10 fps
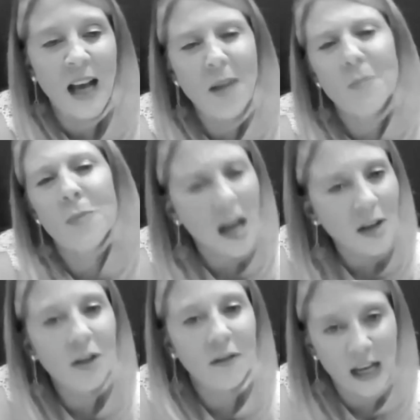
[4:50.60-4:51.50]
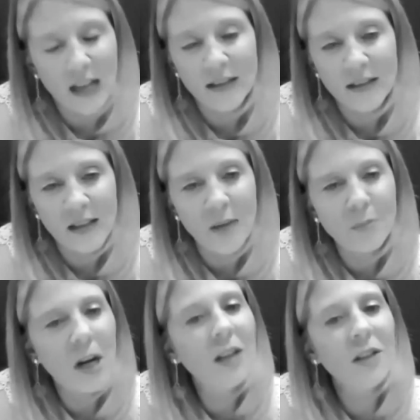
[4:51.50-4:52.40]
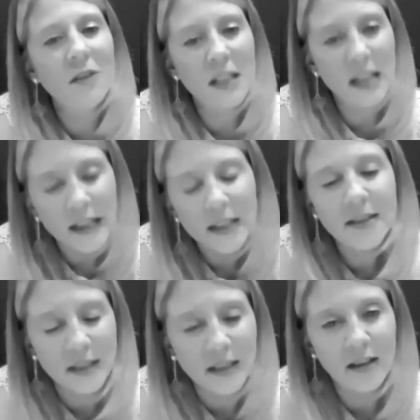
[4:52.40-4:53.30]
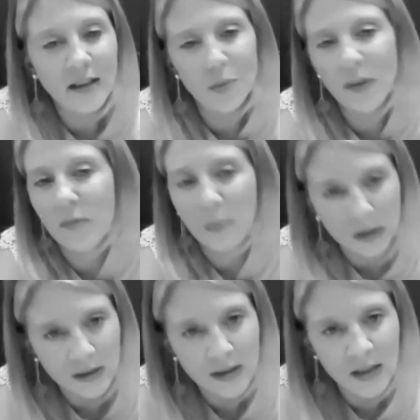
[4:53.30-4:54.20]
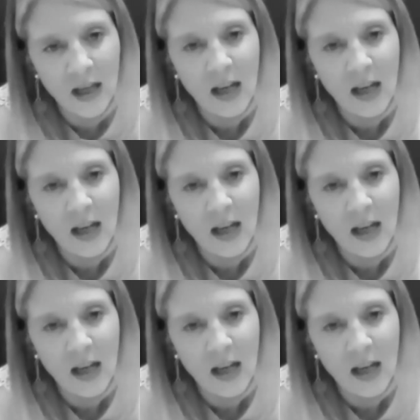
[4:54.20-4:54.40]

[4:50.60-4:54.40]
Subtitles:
I'm proud of that. I'm proud of the legacy that we've built.